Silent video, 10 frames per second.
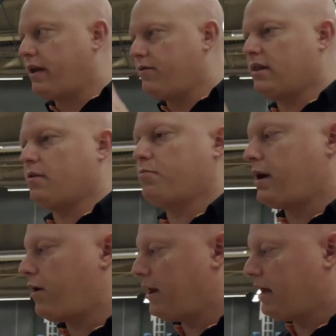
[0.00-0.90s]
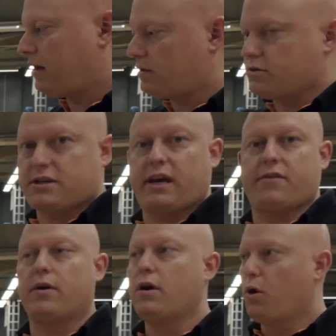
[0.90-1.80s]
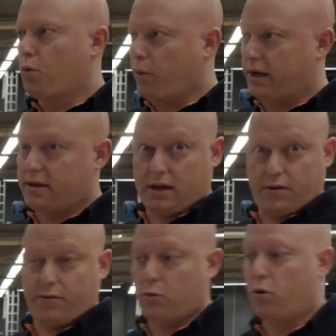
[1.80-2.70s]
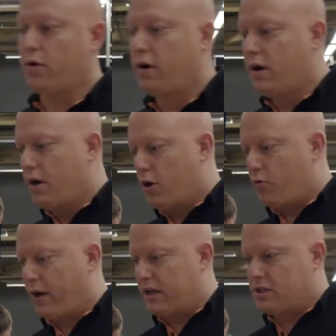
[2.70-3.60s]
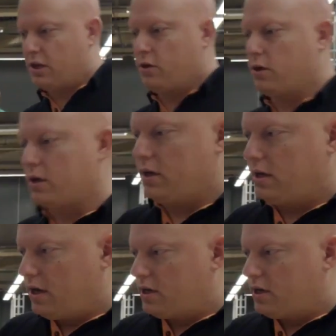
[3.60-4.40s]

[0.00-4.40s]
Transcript: leaving them bare naked to save weight and give a more racy look.